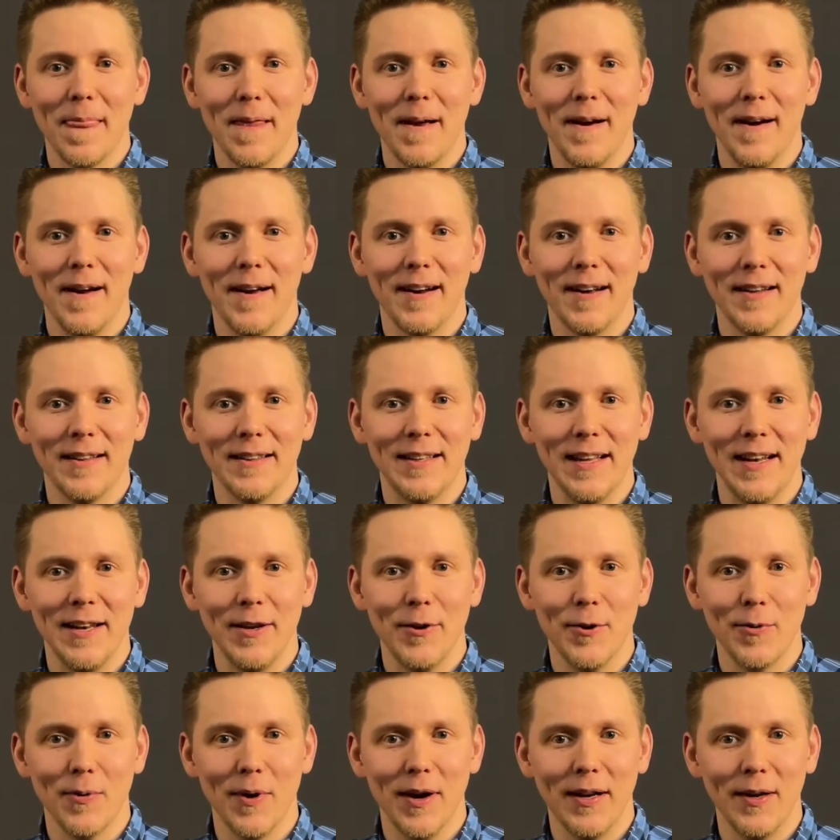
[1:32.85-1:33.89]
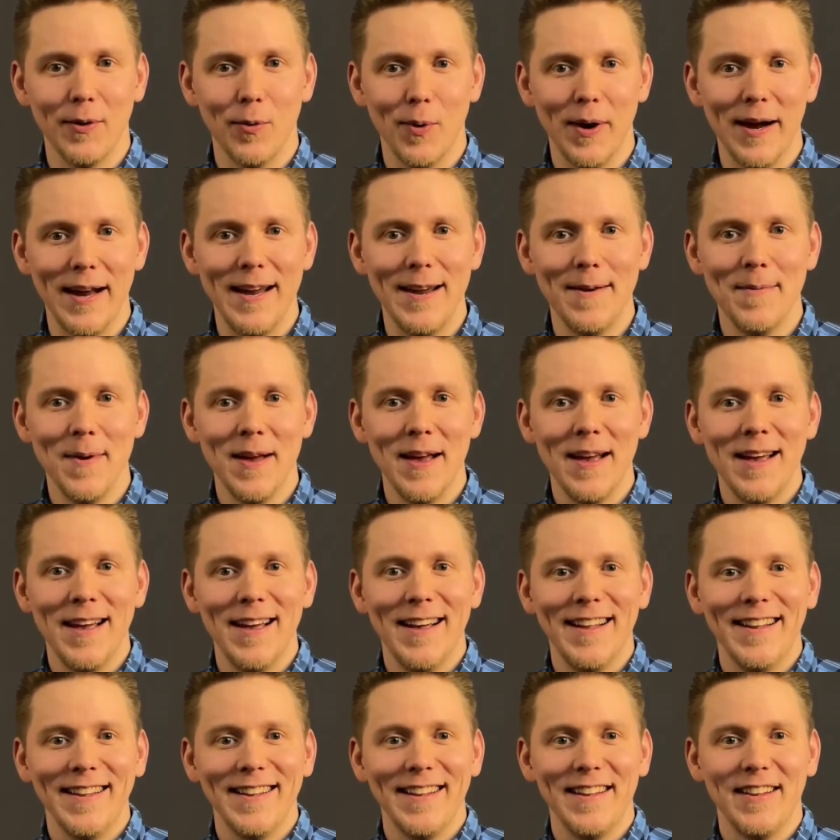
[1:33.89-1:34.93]
I can tell you right away
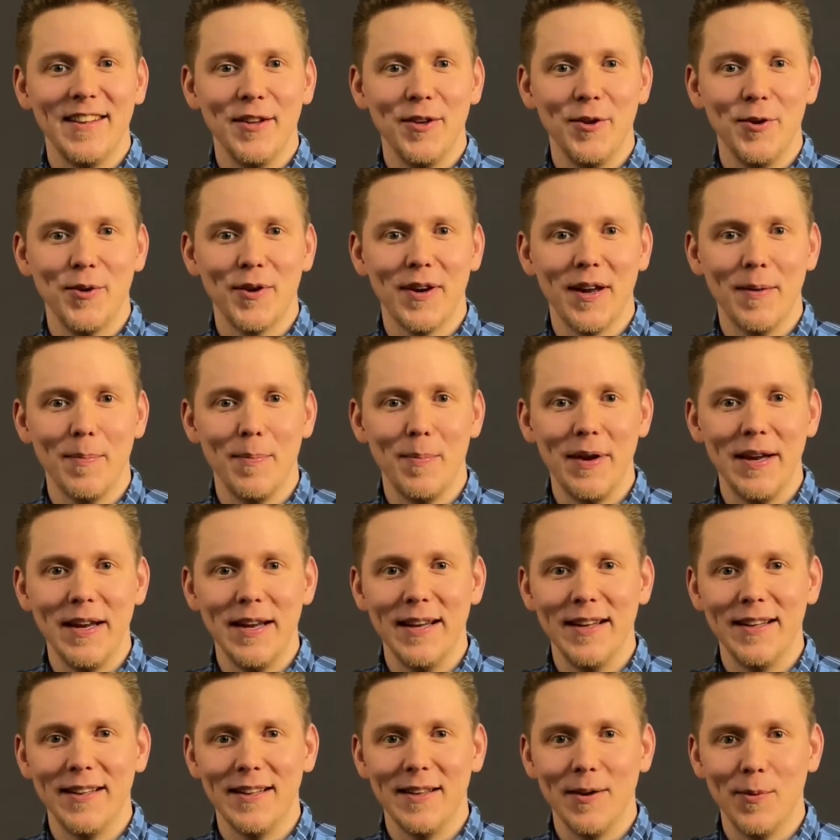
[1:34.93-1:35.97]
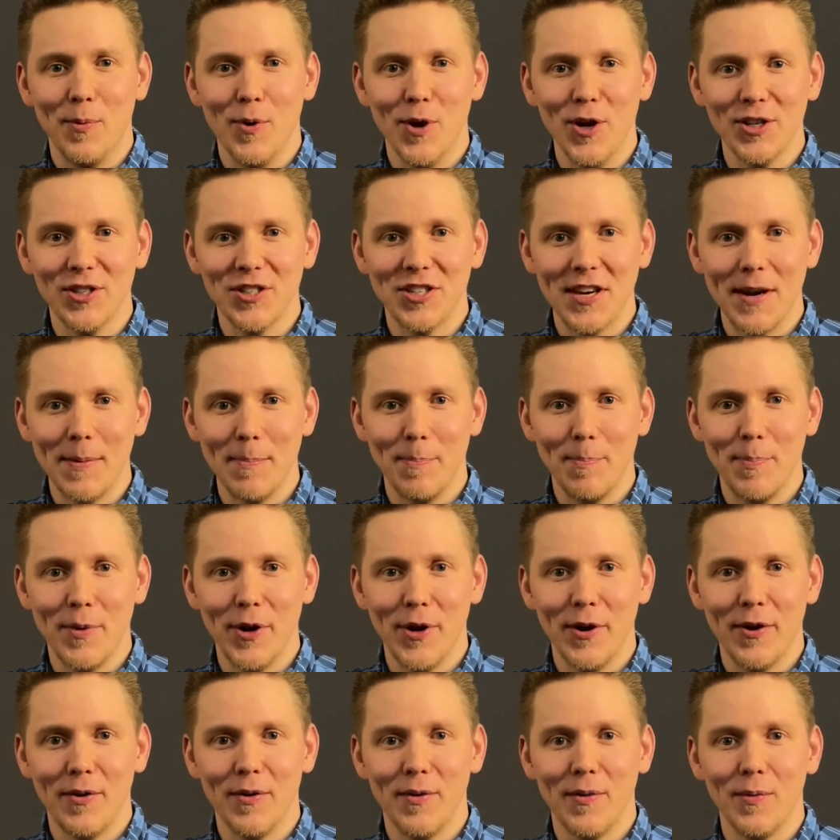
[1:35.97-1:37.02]
that you can be the world
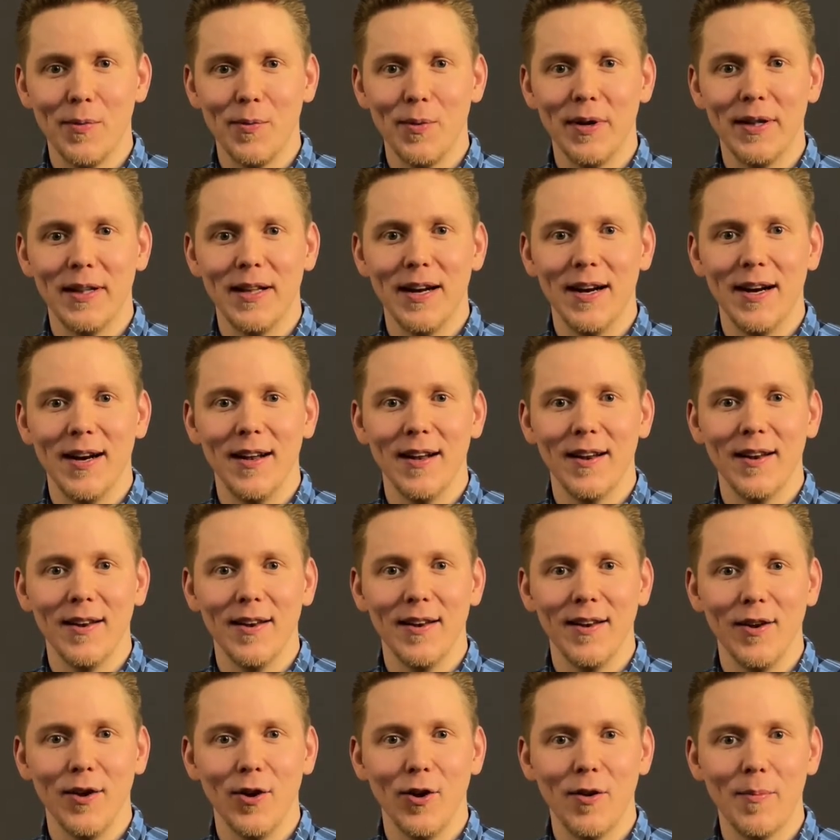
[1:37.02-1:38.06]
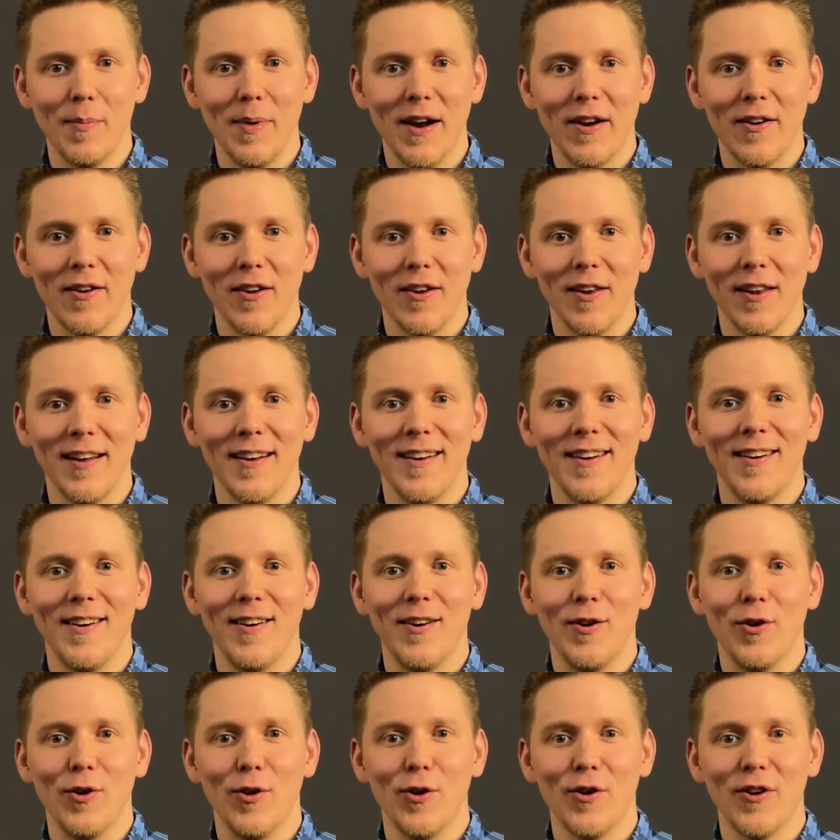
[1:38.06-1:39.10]
champion with a long barrel
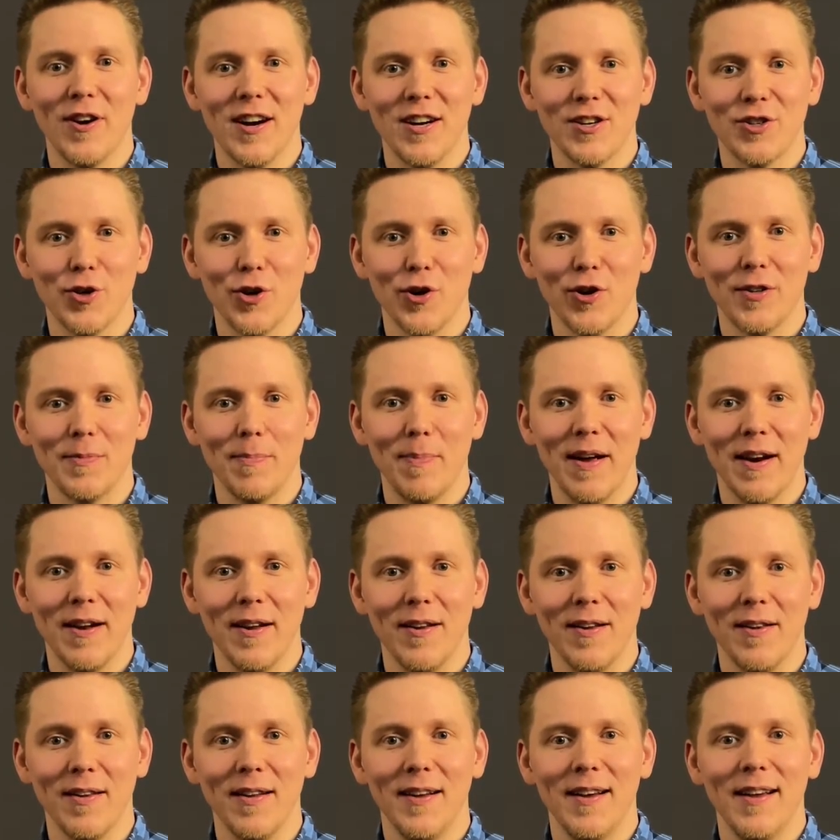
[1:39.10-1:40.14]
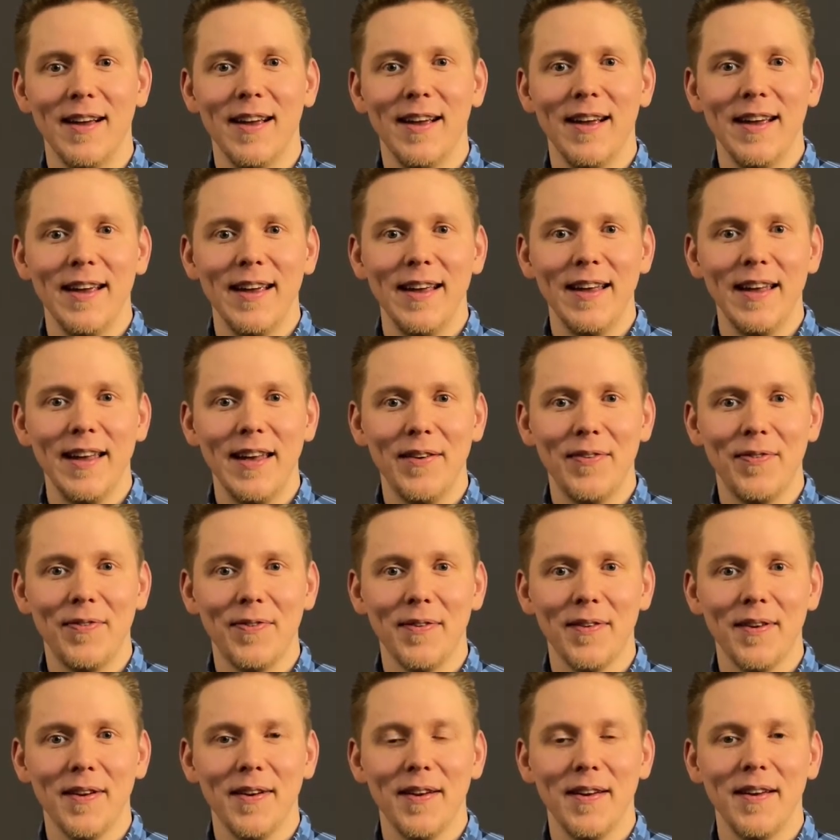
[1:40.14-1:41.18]
or a short barrel
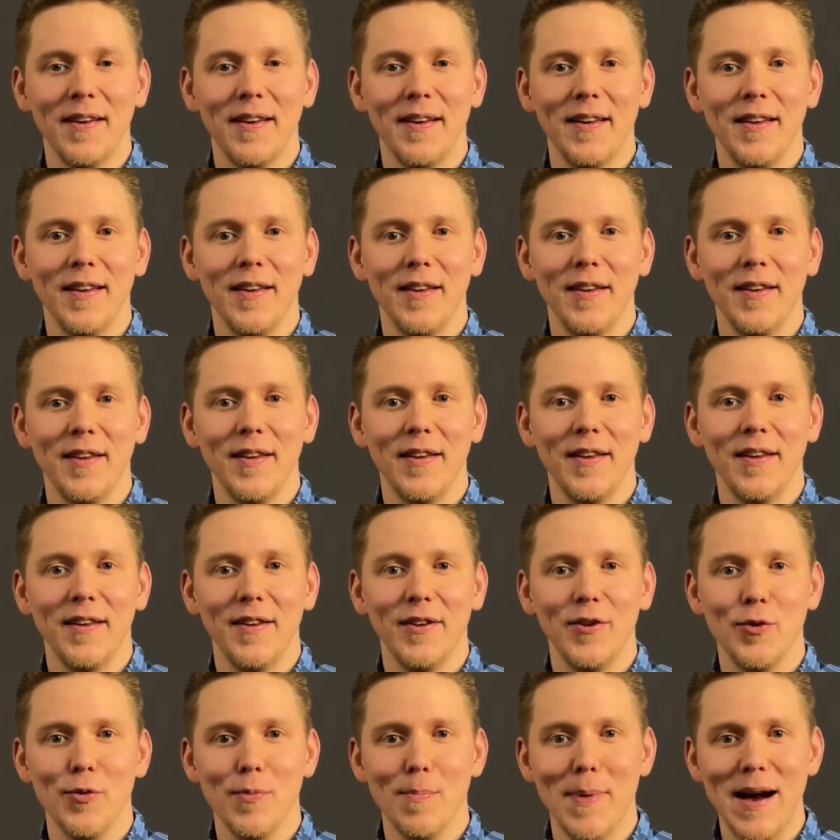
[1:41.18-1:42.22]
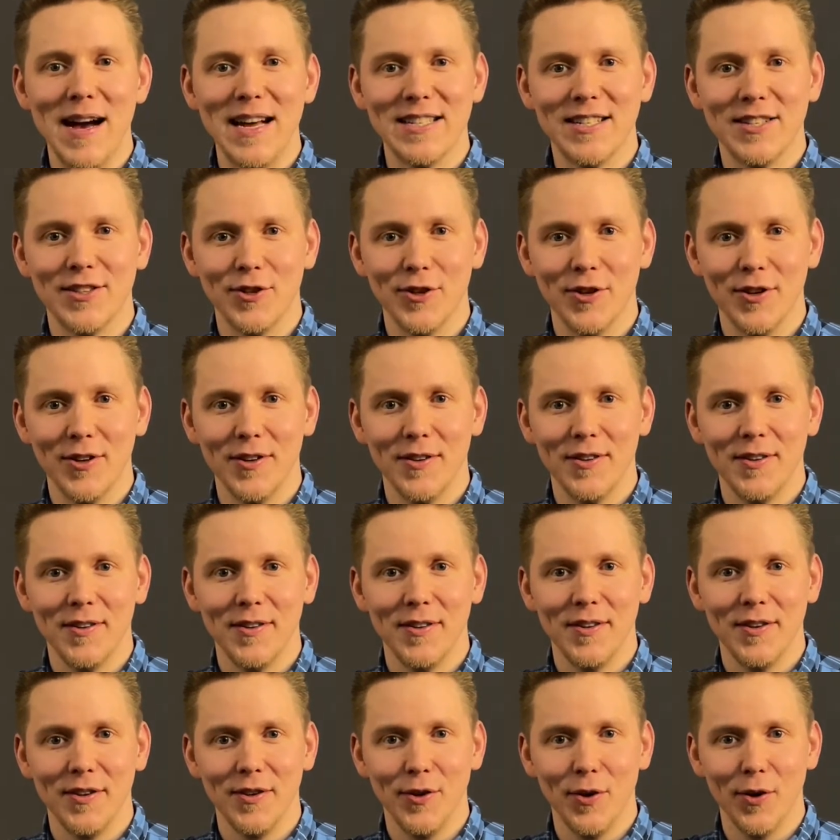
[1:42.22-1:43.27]
if you master
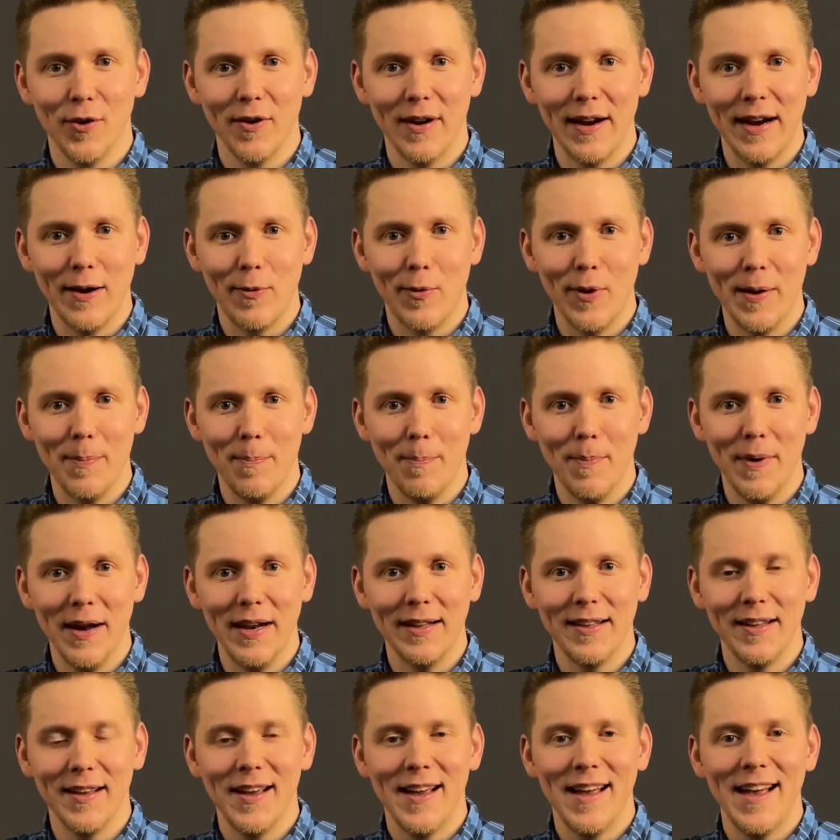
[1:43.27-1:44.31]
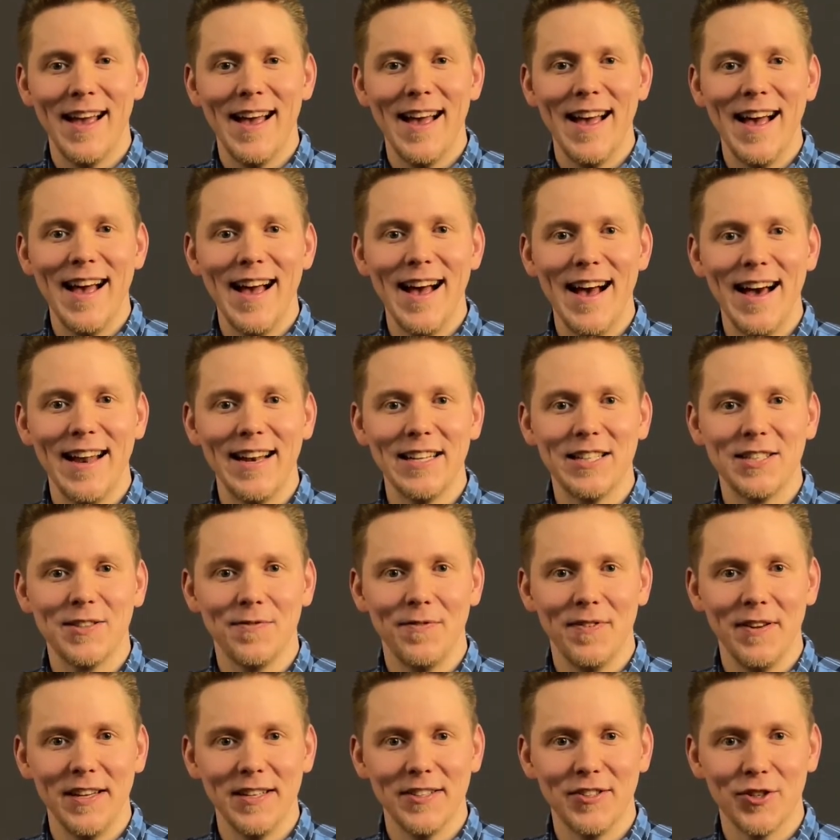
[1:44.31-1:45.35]
your equipment and its
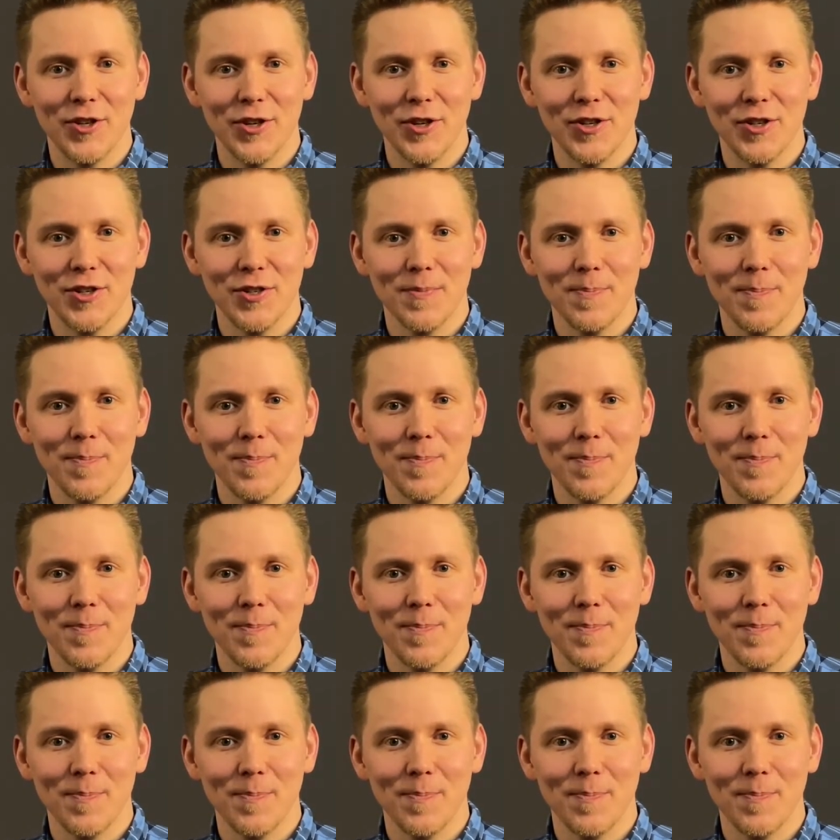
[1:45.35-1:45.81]
features.